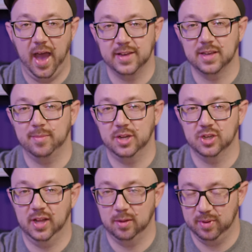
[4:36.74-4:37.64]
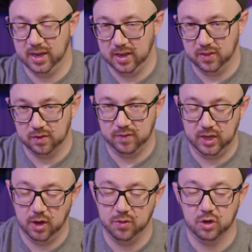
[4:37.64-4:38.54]
As I mentioned at the beginning of this
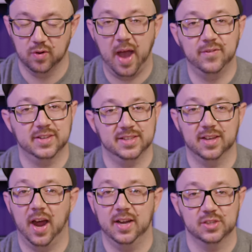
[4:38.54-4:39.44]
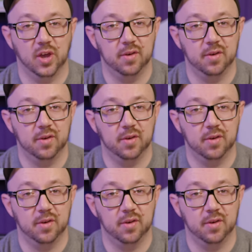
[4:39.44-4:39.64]
video, the graphic design is not